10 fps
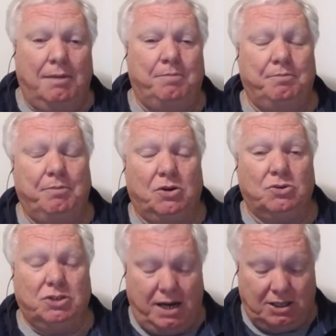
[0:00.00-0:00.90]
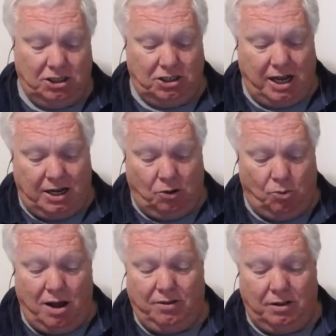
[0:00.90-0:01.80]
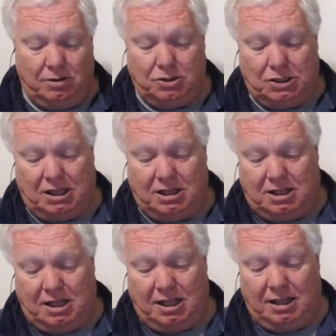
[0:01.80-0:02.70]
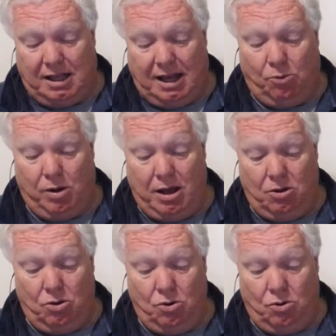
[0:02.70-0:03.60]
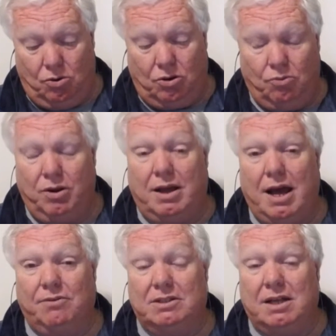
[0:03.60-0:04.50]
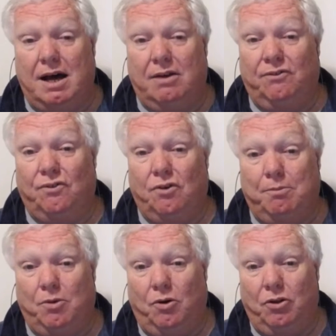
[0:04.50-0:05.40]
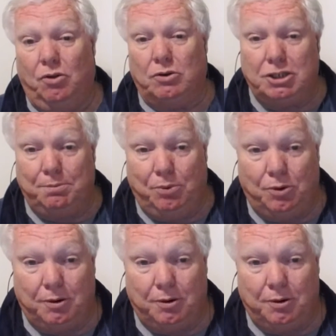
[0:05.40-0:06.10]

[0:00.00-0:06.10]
Because they'd actually taken away the little thing there where you can recover data from on the logic board.